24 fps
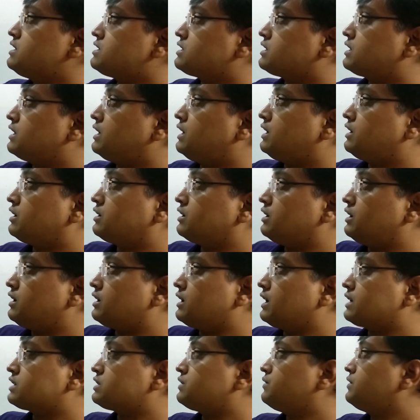greater the
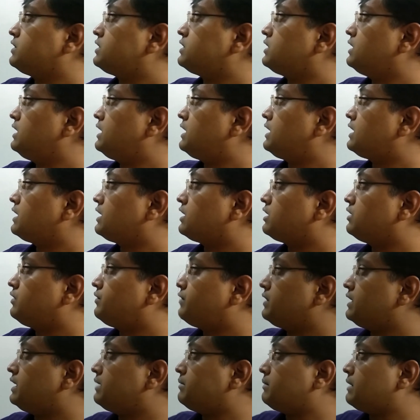interaction with electrical field
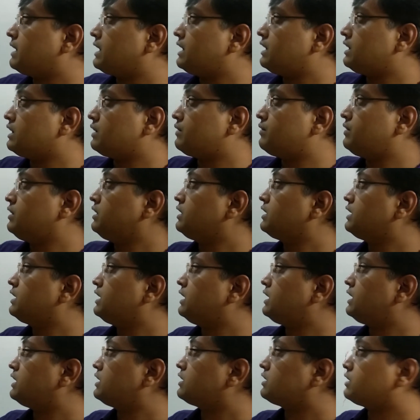and magnetic field,
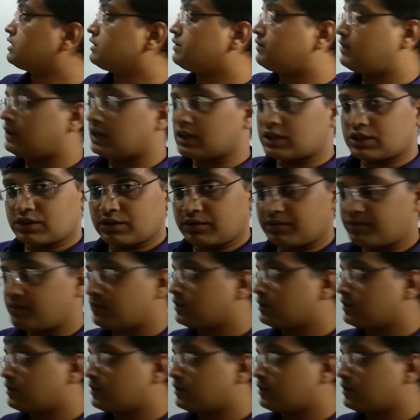greater the deflection.